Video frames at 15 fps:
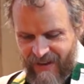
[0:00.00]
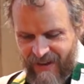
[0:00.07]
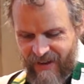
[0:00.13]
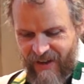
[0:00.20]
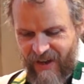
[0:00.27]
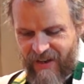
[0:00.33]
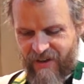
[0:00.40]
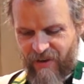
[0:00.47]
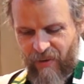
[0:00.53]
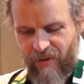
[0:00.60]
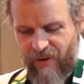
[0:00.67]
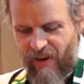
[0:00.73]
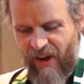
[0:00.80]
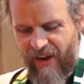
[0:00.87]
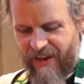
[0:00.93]
Then your
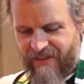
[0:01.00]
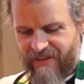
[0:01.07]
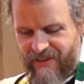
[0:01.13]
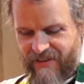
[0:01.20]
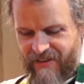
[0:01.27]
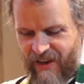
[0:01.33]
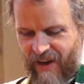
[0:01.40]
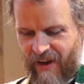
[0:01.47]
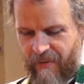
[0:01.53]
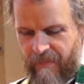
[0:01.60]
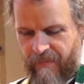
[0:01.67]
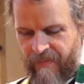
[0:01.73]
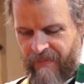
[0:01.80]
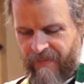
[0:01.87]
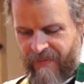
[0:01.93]
light has come.
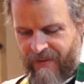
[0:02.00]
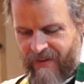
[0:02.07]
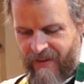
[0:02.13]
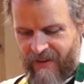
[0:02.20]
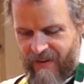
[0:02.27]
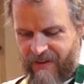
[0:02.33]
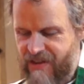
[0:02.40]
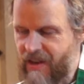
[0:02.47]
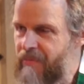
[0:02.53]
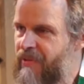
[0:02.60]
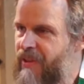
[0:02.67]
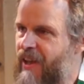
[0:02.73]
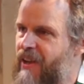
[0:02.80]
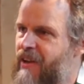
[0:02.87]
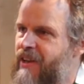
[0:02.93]

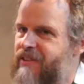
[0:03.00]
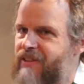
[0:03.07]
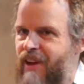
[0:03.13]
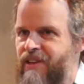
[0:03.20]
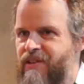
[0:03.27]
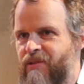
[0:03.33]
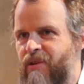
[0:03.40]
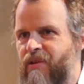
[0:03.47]
Something is going to